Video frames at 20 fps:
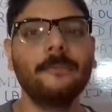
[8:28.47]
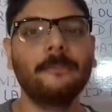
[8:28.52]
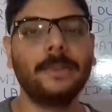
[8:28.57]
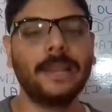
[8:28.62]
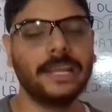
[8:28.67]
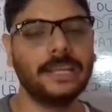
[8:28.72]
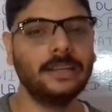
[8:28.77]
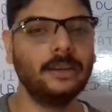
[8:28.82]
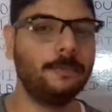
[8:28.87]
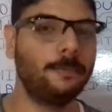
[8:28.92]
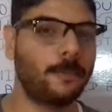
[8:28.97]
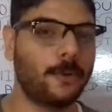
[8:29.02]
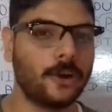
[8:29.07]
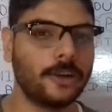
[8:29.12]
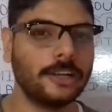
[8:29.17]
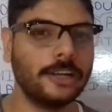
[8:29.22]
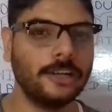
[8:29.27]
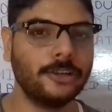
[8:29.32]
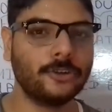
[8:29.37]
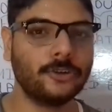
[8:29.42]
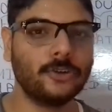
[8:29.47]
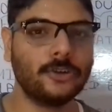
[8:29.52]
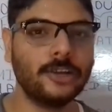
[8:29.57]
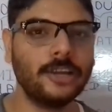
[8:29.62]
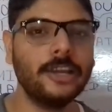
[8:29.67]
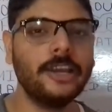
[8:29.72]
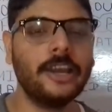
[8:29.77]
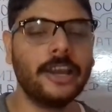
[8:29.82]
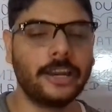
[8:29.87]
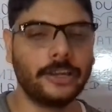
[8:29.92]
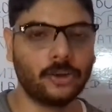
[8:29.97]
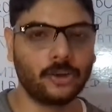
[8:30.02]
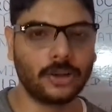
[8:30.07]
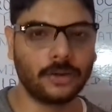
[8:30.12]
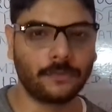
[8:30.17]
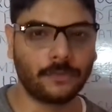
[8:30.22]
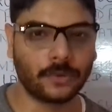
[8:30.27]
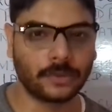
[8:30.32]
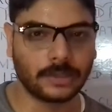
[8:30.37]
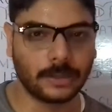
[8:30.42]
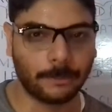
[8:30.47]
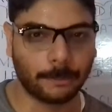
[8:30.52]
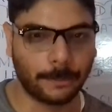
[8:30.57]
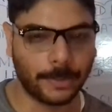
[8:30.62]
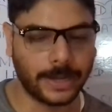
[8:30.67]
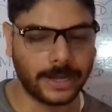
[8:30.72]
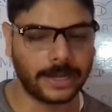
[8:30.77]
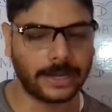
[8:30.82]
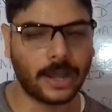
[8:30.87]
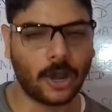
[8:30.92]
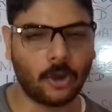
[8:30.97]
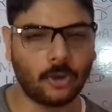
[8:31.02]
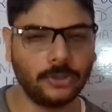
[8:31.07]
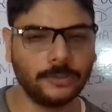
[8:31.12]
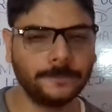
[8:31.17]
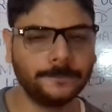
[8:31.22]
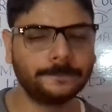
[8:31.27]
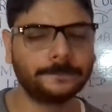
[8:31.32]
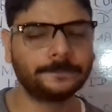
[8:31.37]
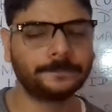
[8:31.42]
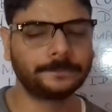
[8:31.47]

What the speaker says: playing important role in order for the breakdown